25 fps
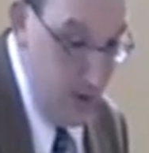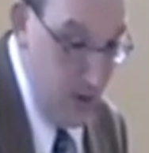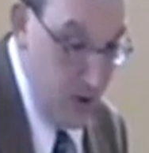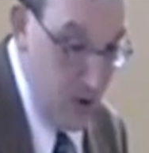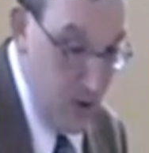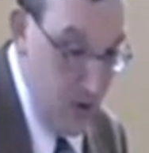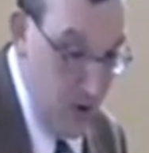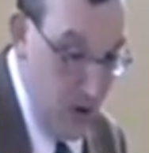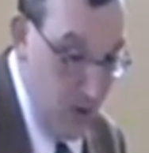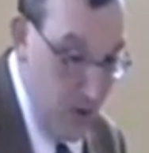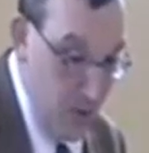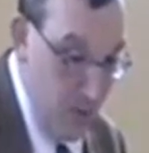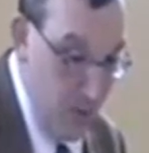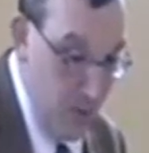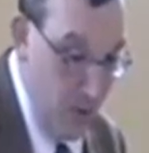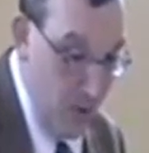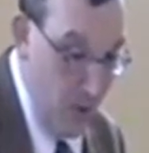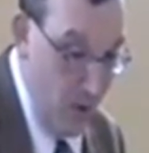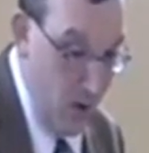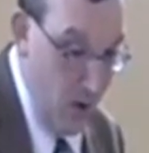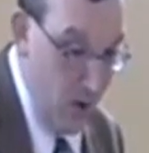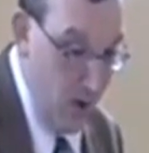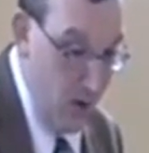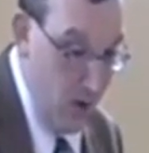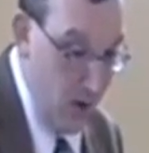looks
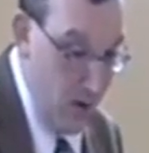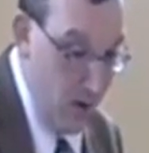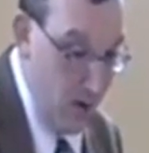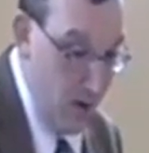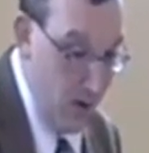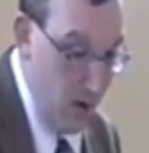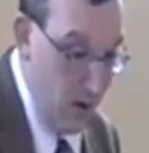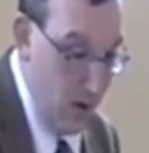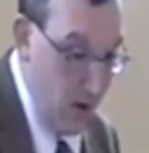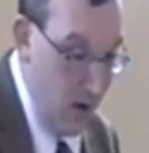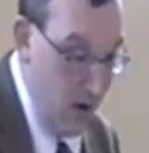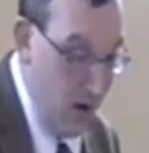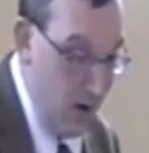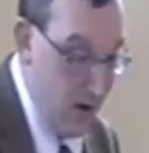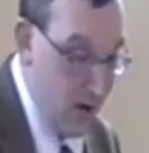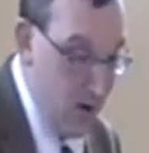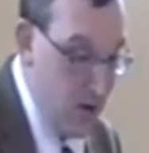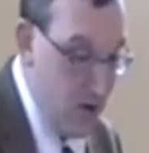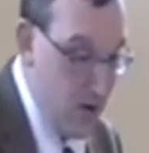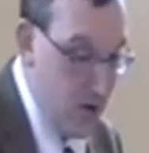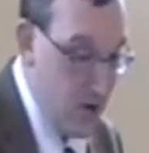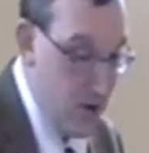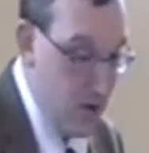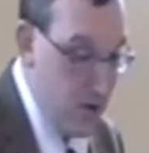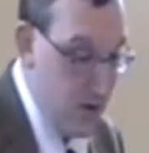upon
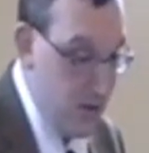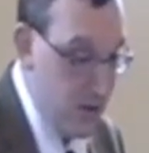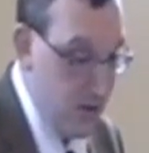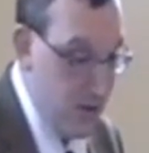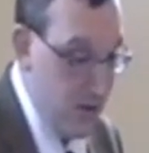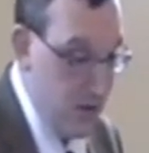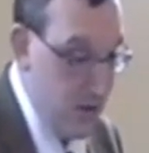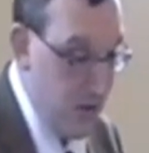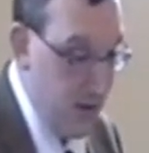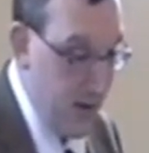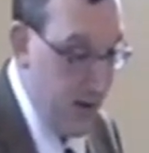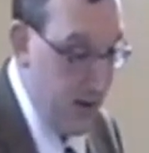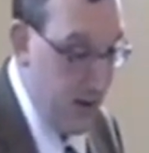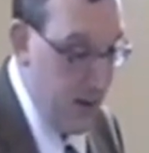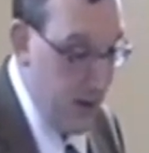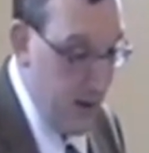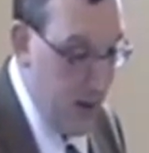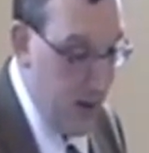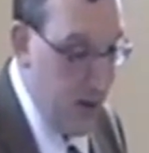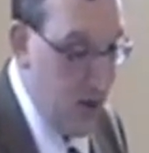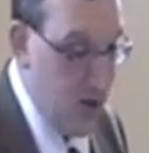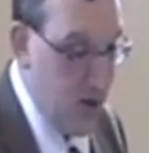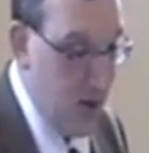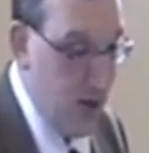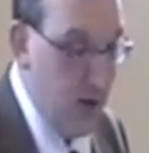us
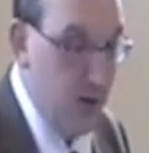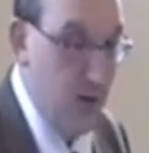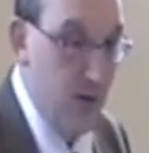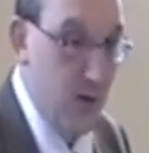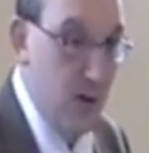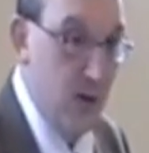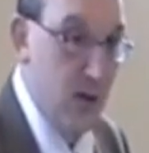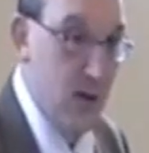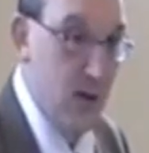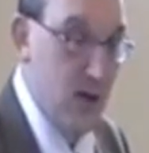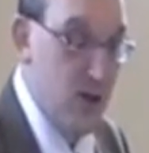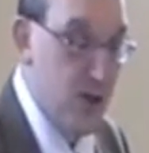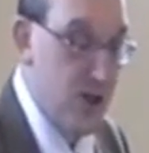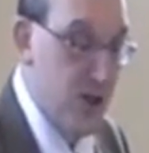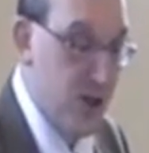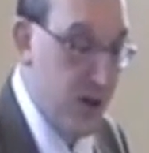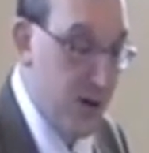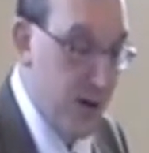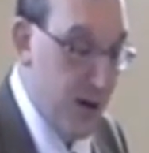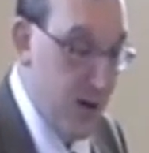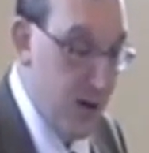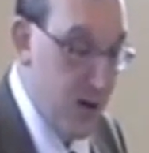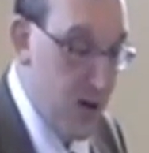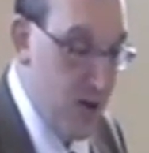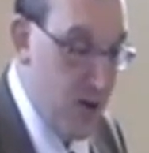as sinful,
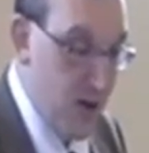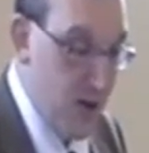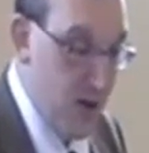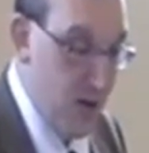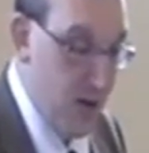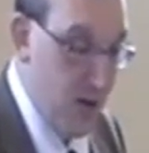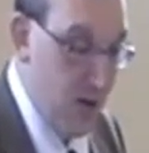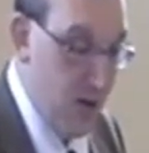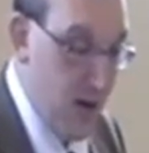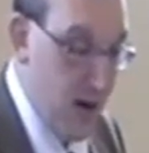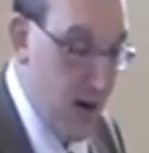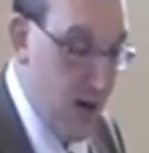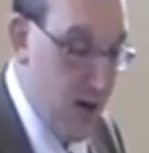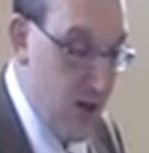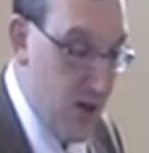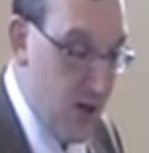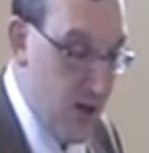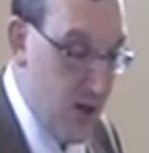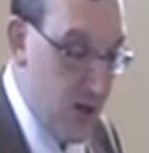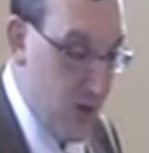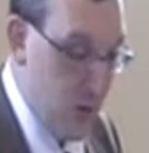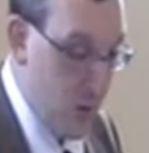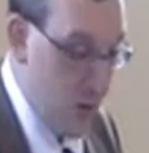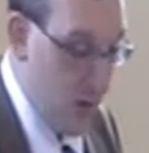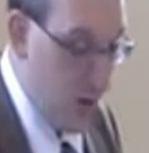considered outside of Christ,
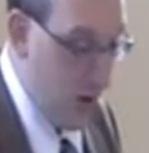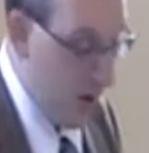as it